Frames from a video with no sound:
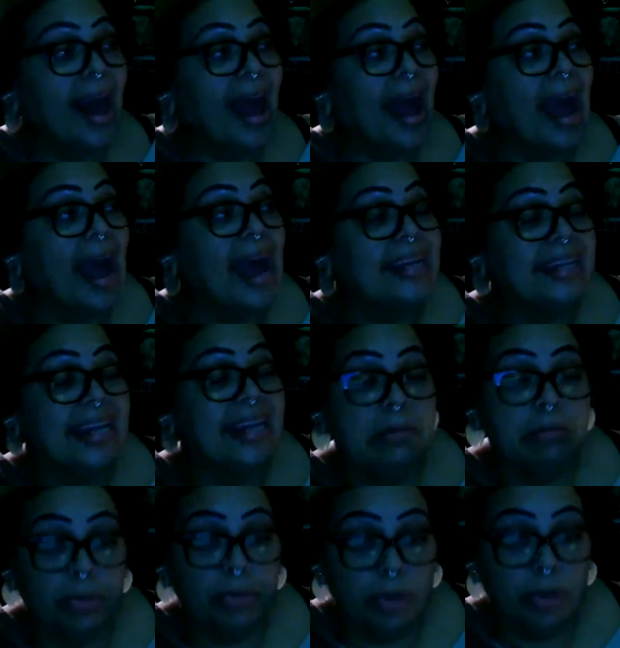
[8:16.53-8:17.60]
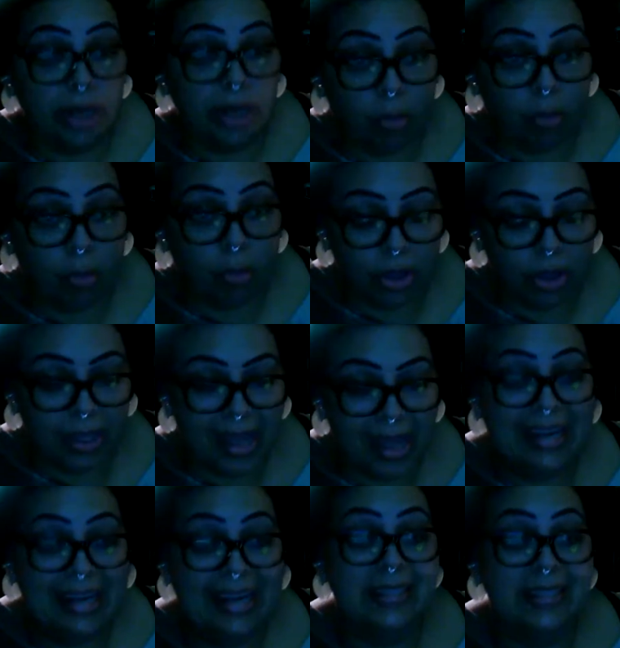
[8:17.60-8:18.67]
at a brick wall
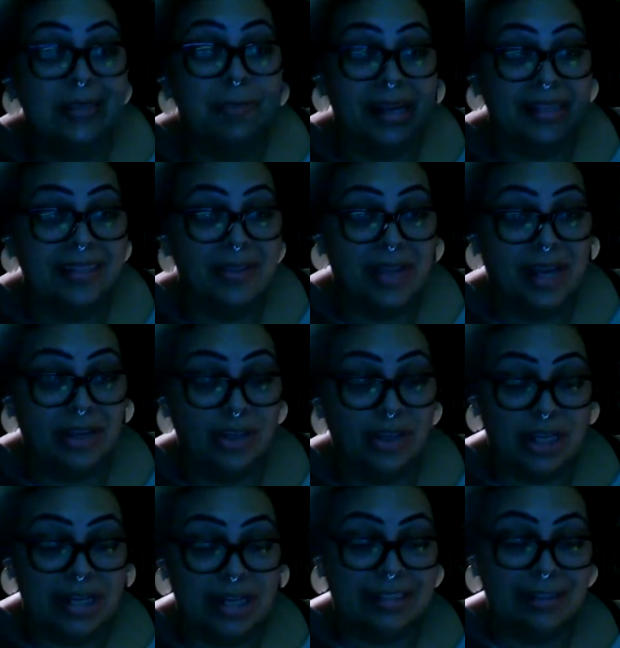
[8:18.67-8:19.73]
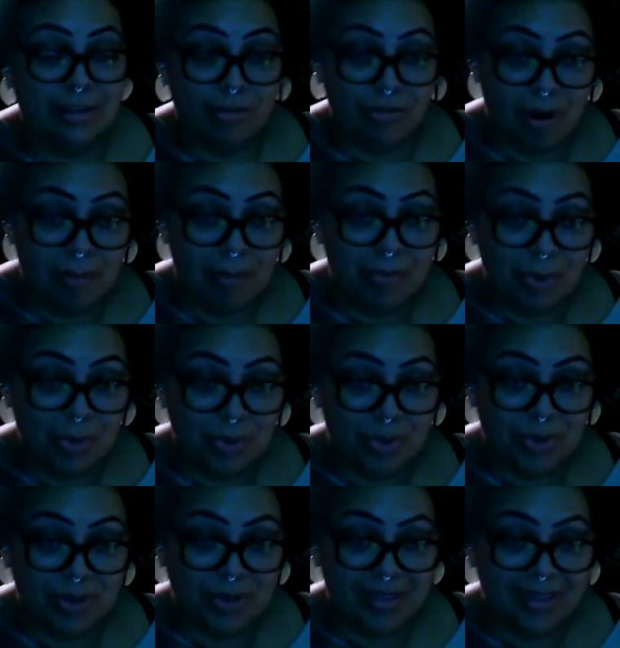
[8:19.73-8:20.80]
and expected that shit to crumble.
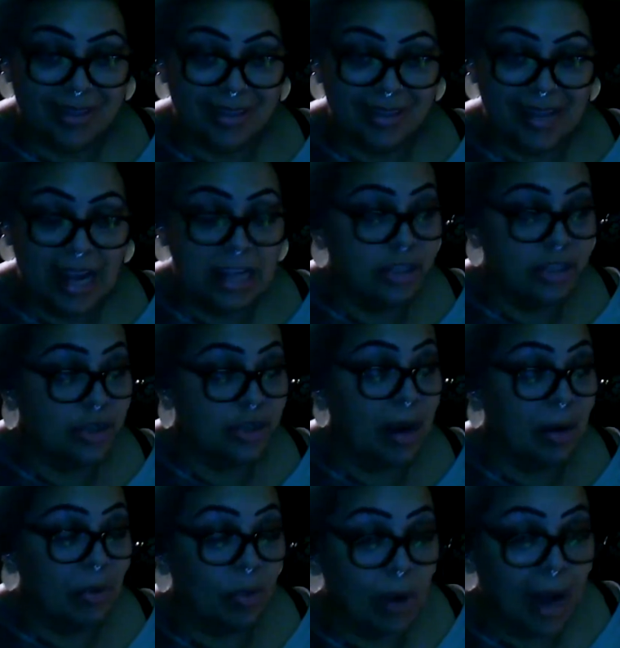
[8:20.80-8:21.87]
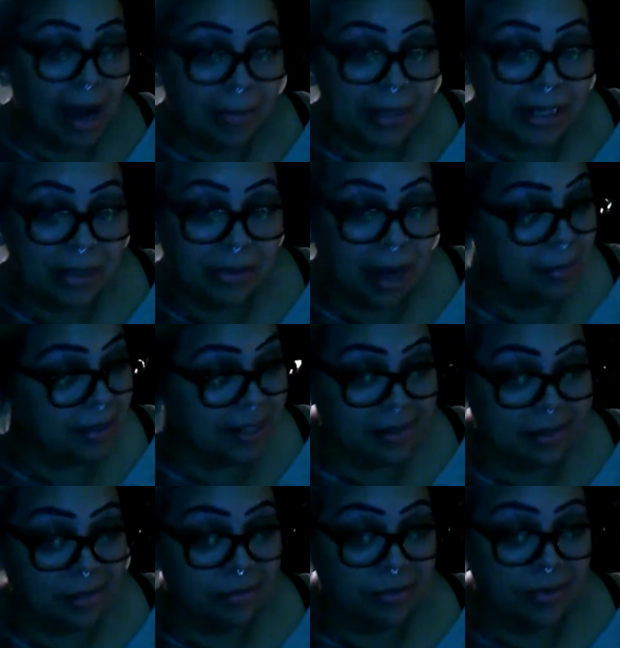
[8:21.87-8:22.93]
And you got how many of
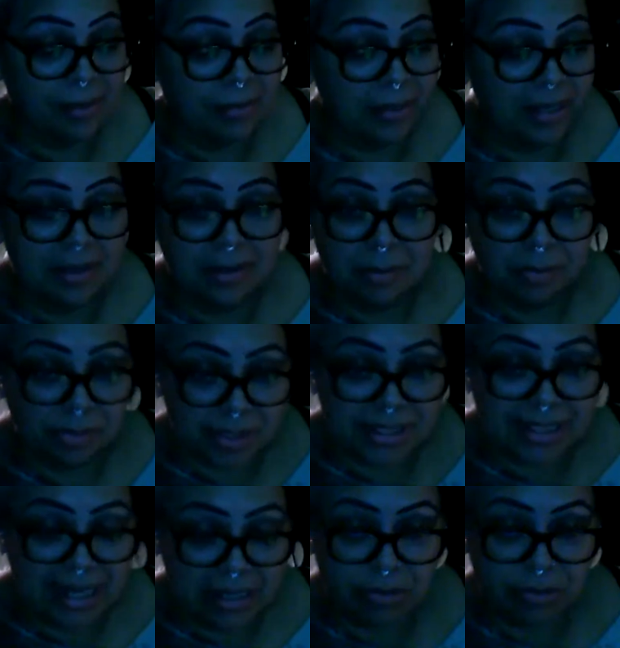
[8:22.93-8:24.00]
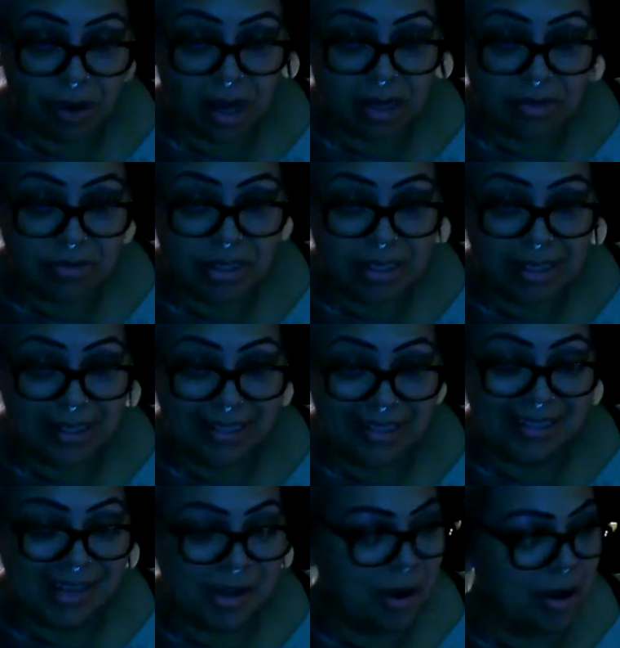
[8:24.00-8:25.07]
them pretend rocks do you
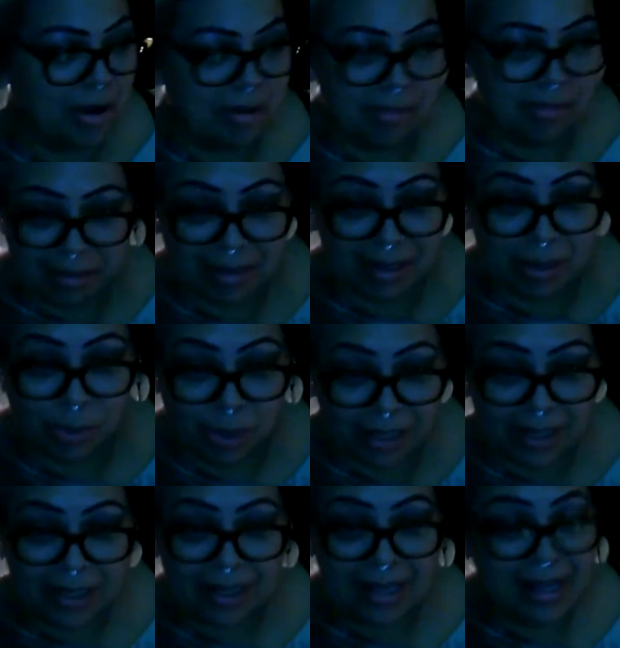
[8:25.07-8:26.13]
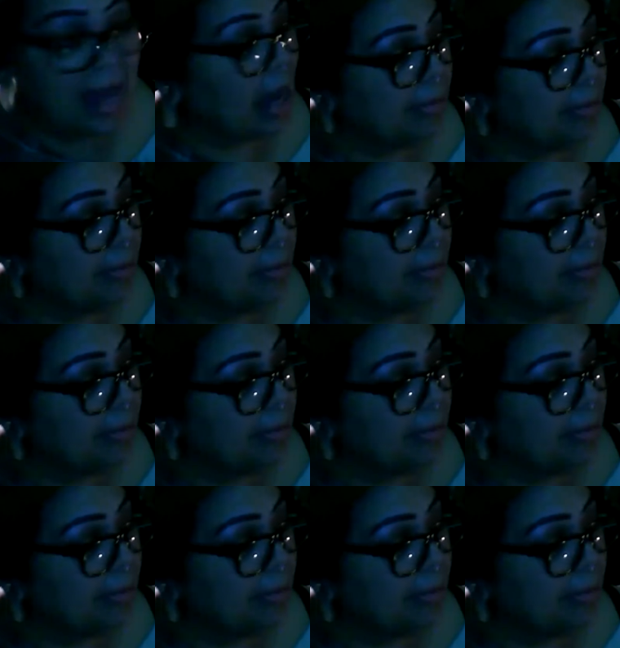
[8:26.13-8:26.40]
you know what I mean? Like what, how